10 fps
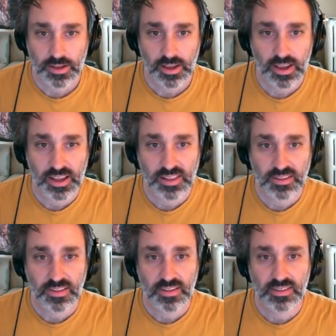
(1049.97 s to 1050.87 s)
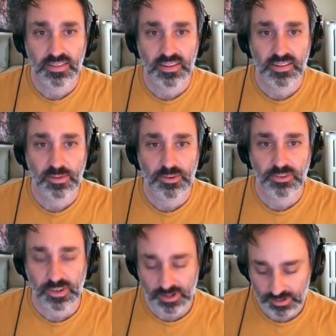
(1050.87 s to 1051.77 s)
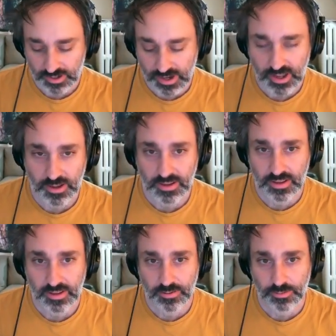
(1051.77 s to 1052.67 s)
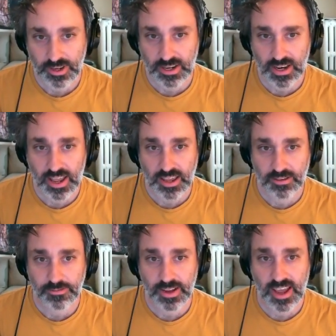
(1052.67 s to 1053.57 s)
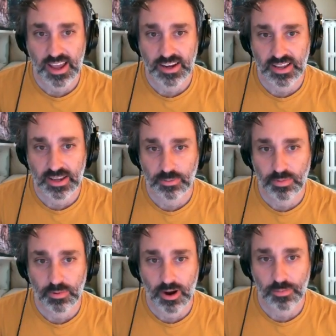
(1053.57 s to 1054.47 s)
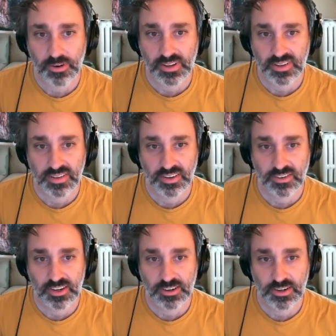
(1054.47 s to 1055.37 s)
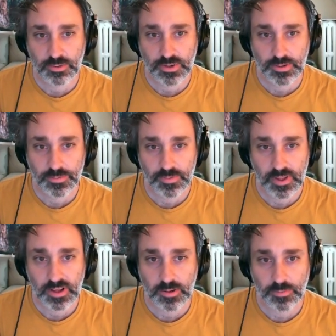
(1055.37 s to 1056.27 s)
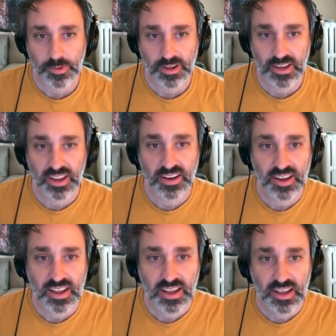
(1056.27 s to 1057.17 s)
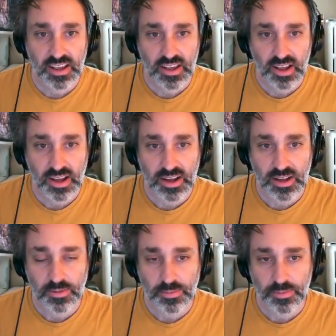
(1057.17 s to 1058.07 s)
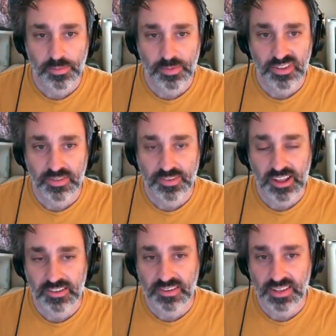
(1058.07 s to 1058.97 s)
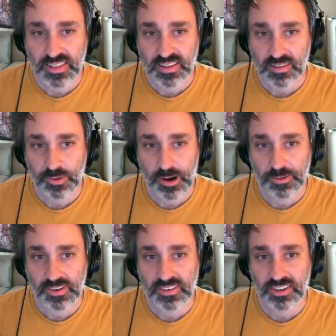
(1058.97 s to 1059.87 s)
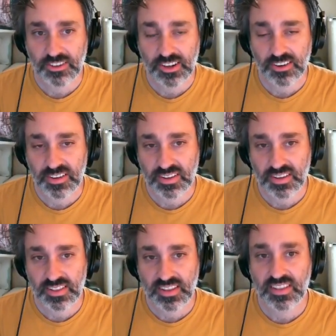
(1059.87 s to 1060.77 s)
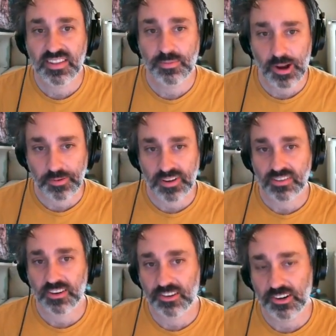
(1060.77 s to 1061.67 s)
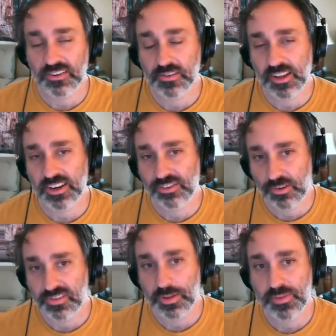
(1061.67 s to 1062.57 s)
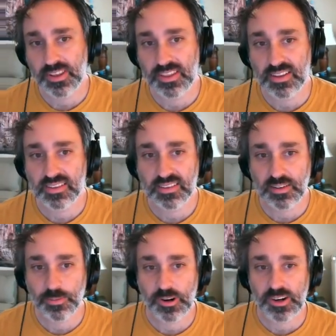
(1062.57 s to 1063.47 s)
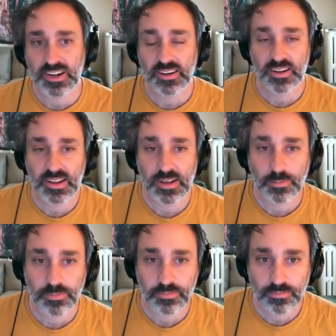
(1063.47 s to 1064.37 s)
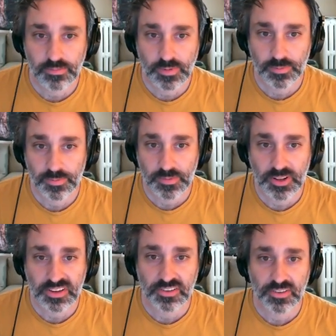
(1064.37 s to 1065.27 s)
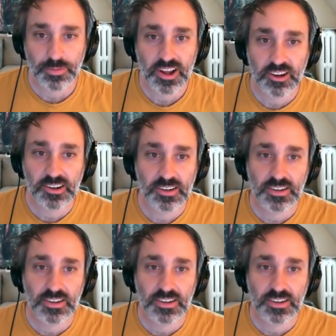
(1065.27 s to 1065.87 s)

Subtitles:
And so this image layer, we can, if we add a properties dictionary to it, we can put some values in this properties dictionary so that it shows up in this Napari clusters-plotter